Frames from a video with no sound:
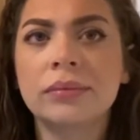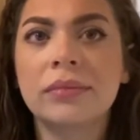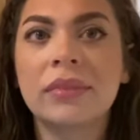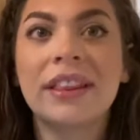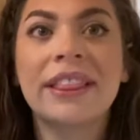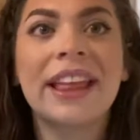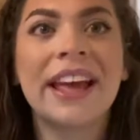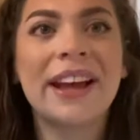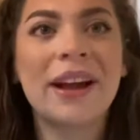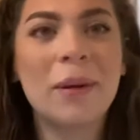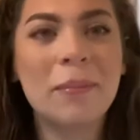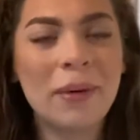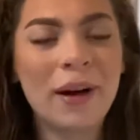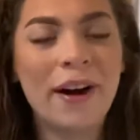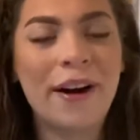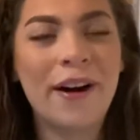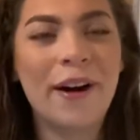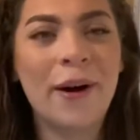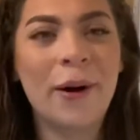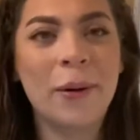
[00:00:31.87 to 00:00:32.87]
They are
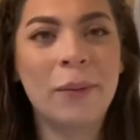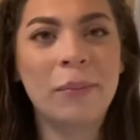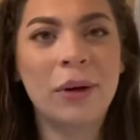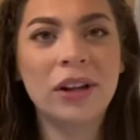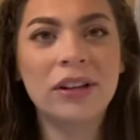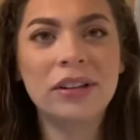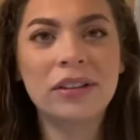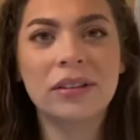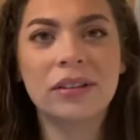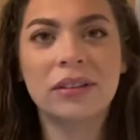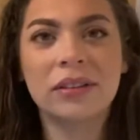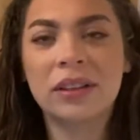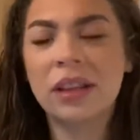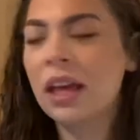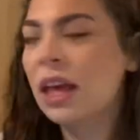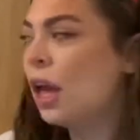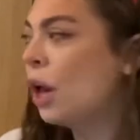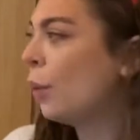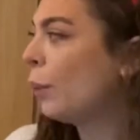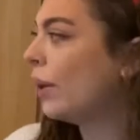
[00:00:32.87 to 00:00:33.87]
part-whole models.
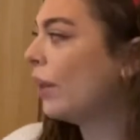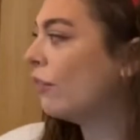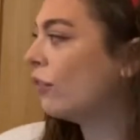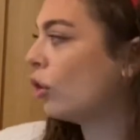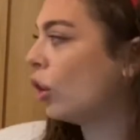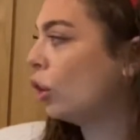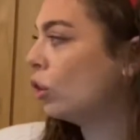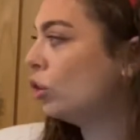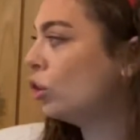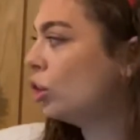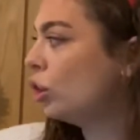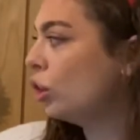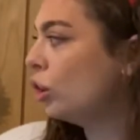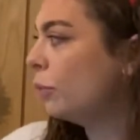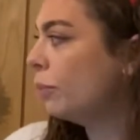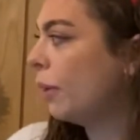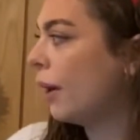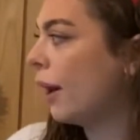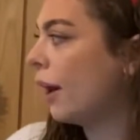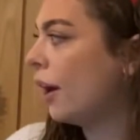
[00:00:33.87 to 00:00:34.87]
We have got two
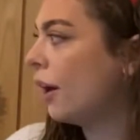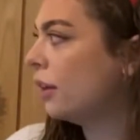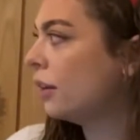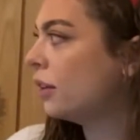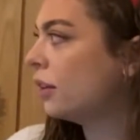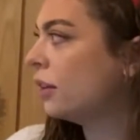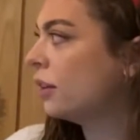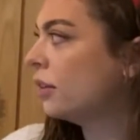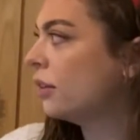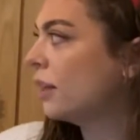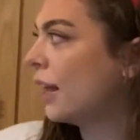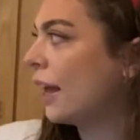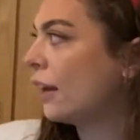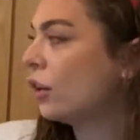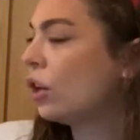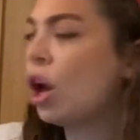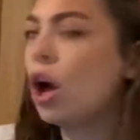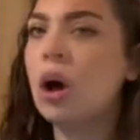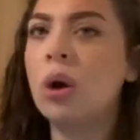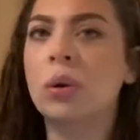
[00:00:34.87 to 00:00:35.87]
parts and a
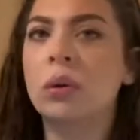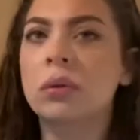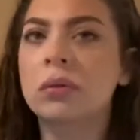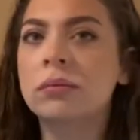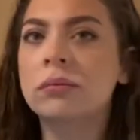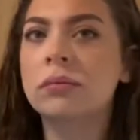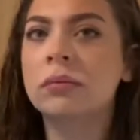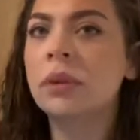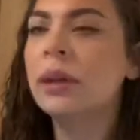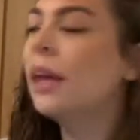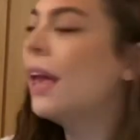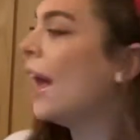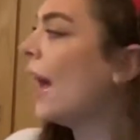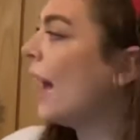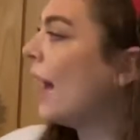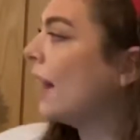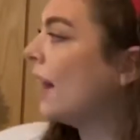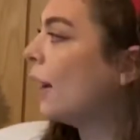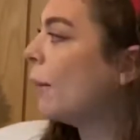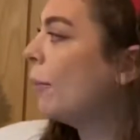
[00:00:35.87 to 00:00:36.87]
whole, and
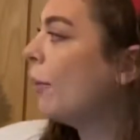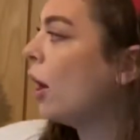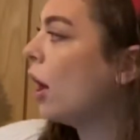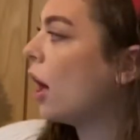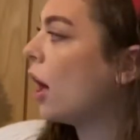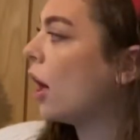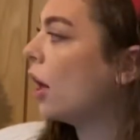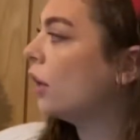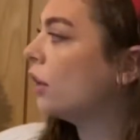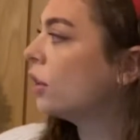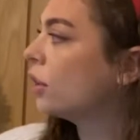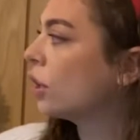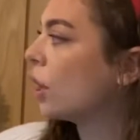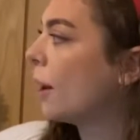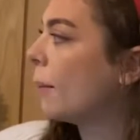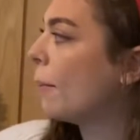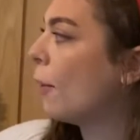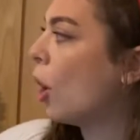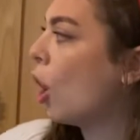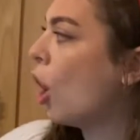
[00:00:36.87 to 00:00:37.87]
our parts
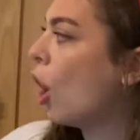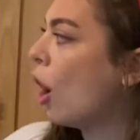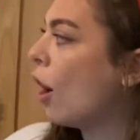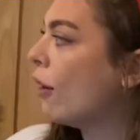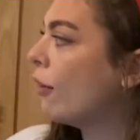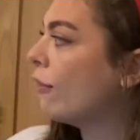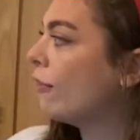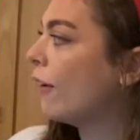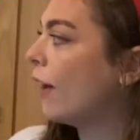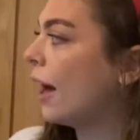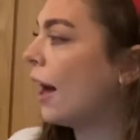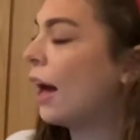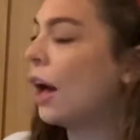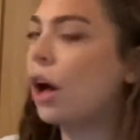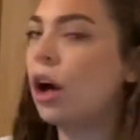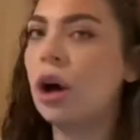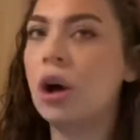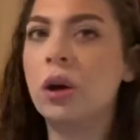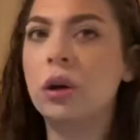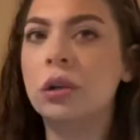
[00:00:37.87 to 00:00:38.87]
come off our
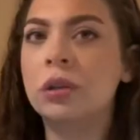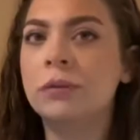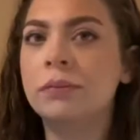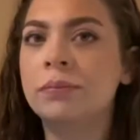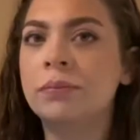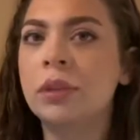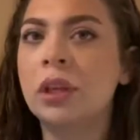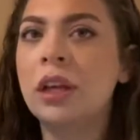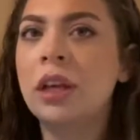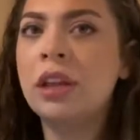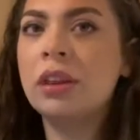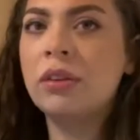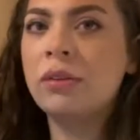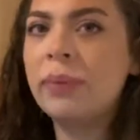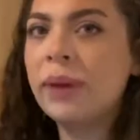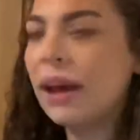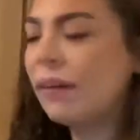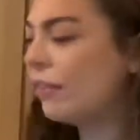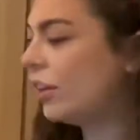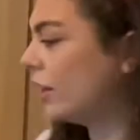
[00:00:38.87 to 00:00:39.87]
whole. So if we
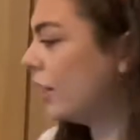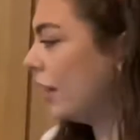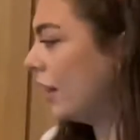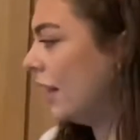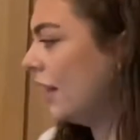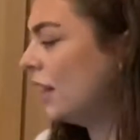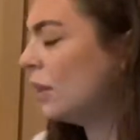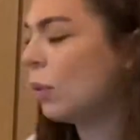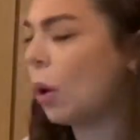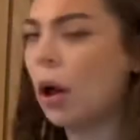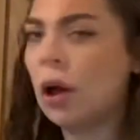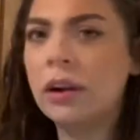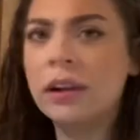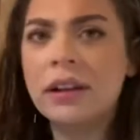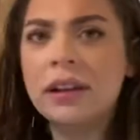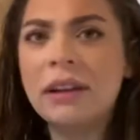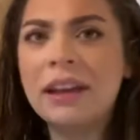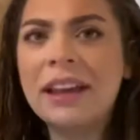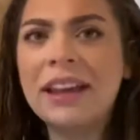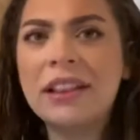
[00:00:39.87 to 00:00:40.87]
have a look at this one,
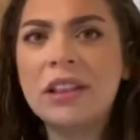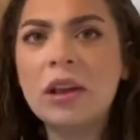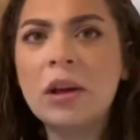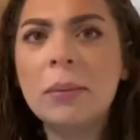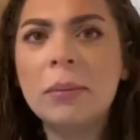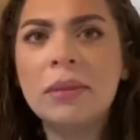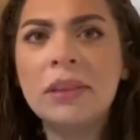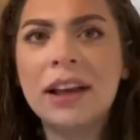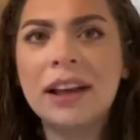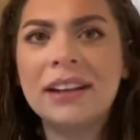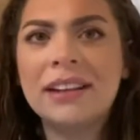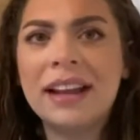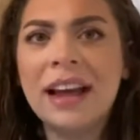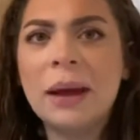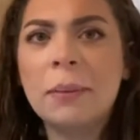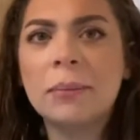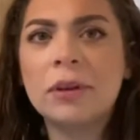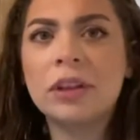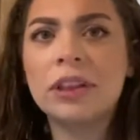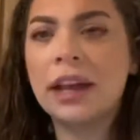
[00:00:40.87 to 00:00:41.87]
it's upside down
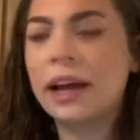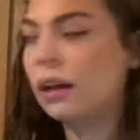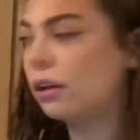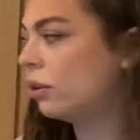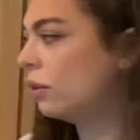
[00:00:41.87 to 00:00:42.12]
because our